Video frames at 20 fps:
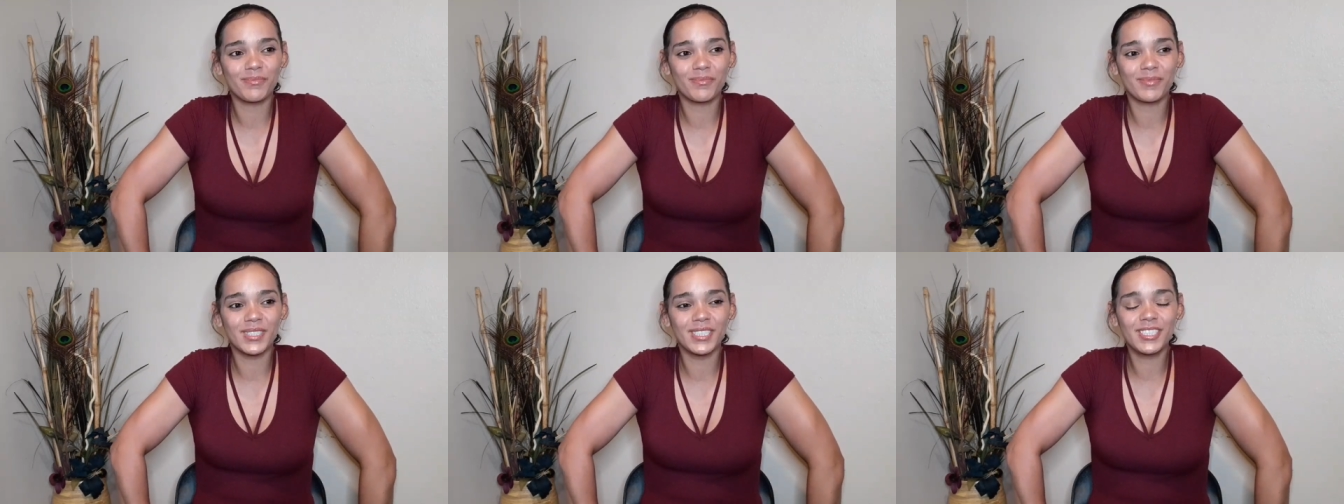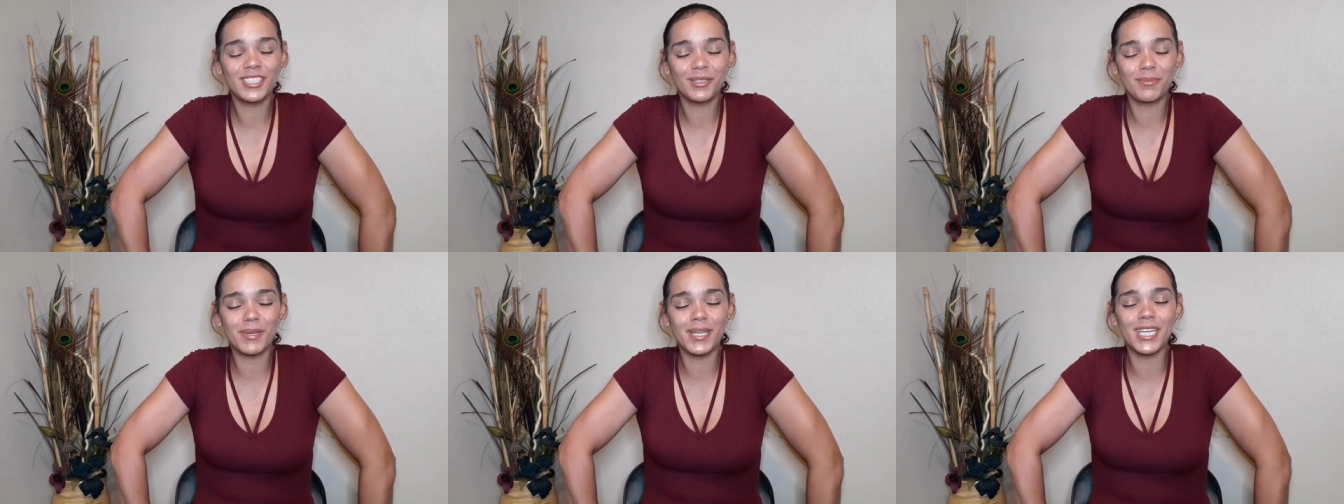
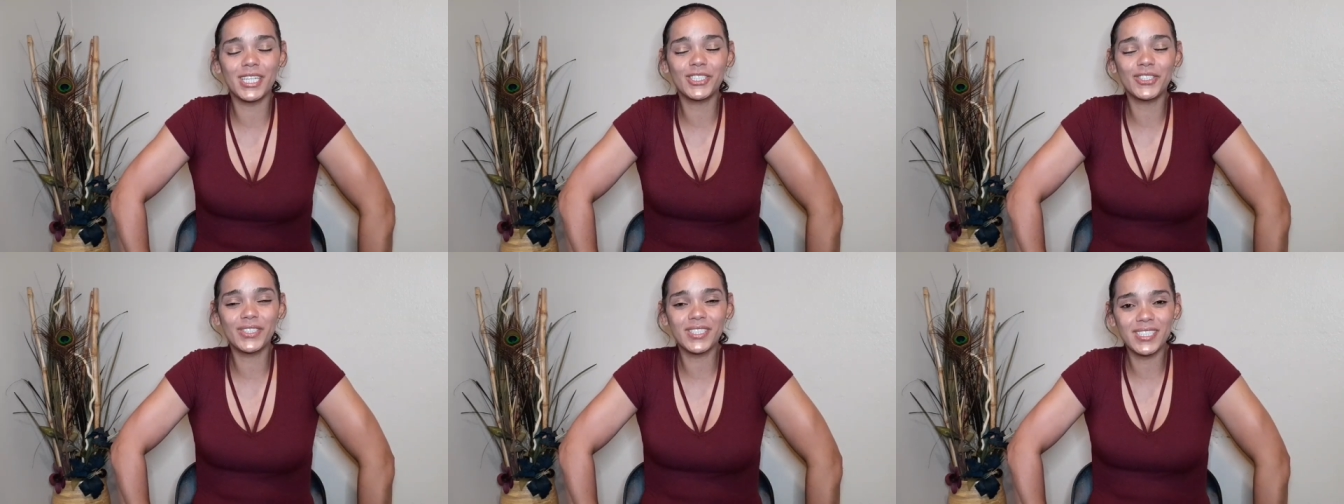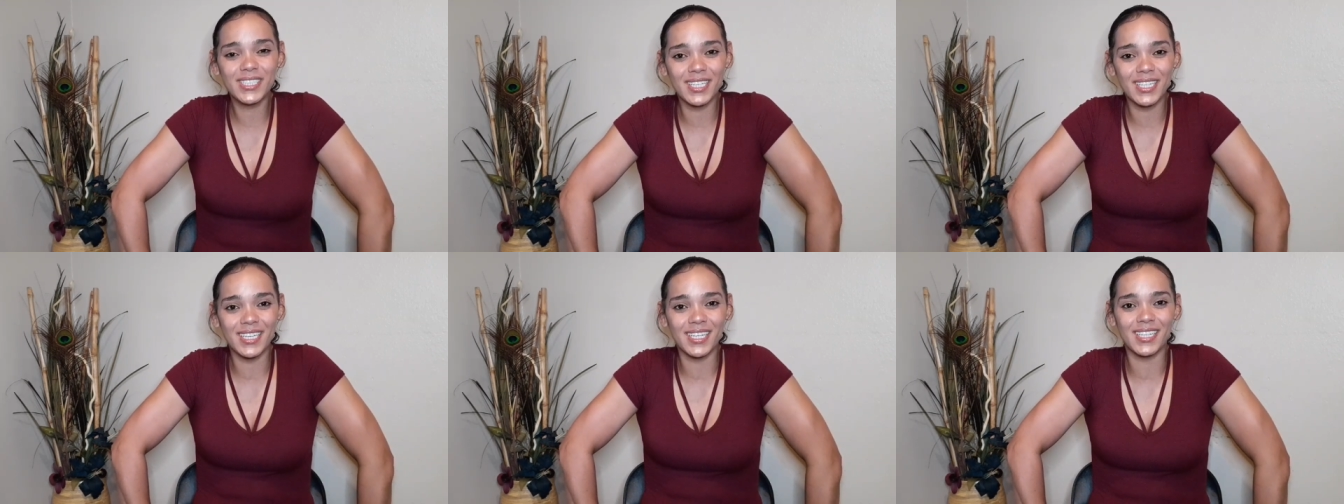This should be
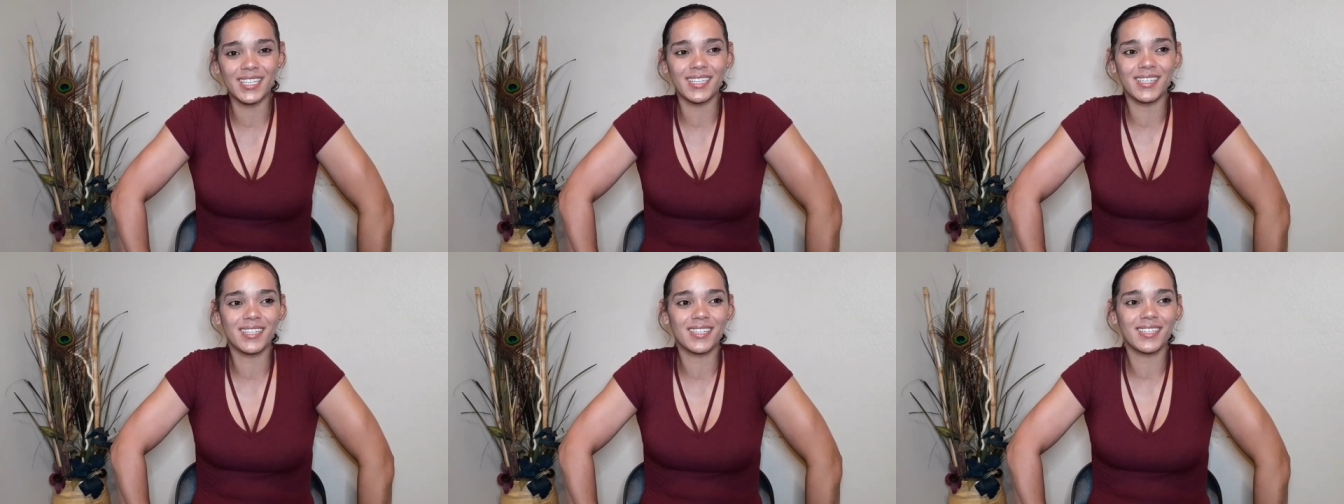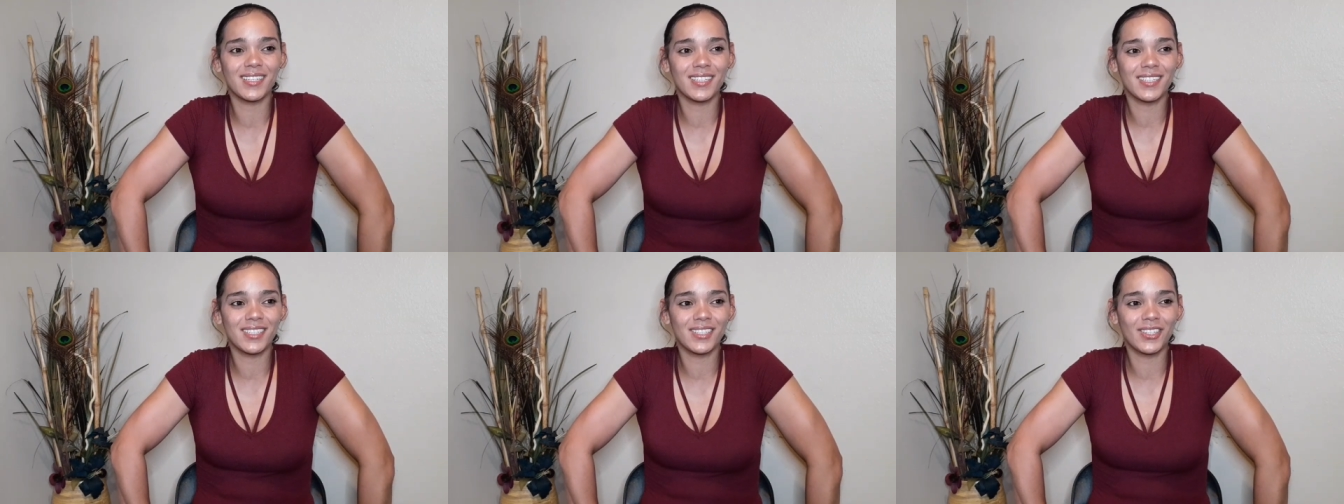interesting,
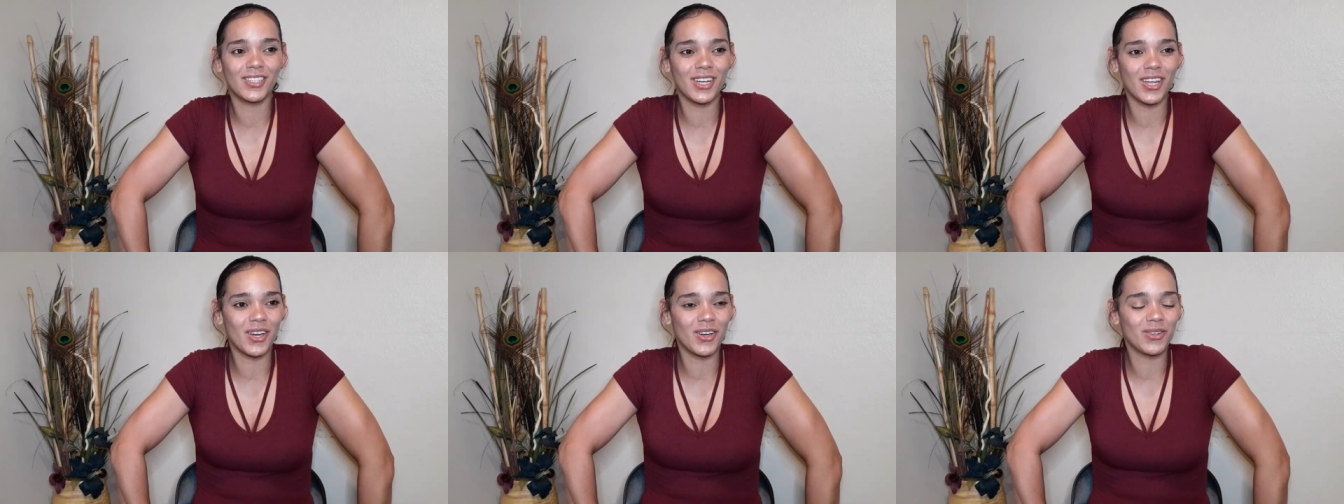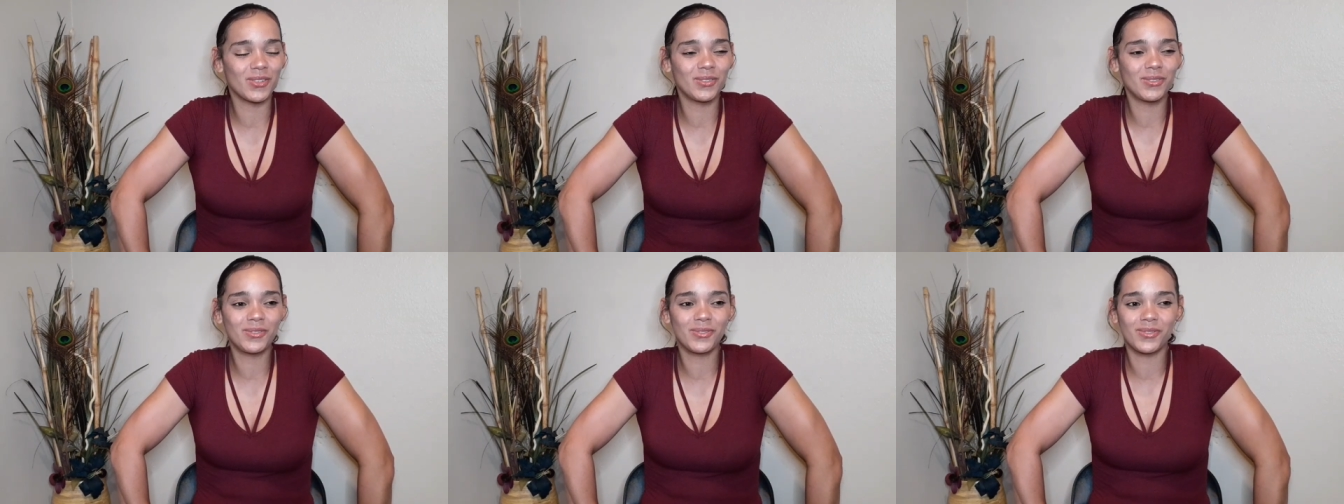you
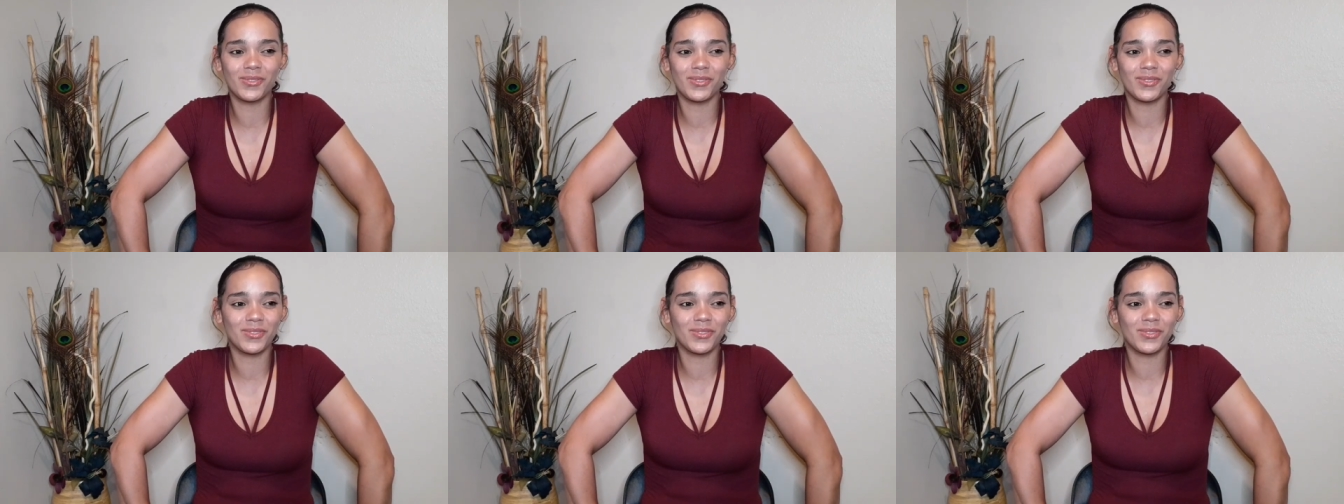know?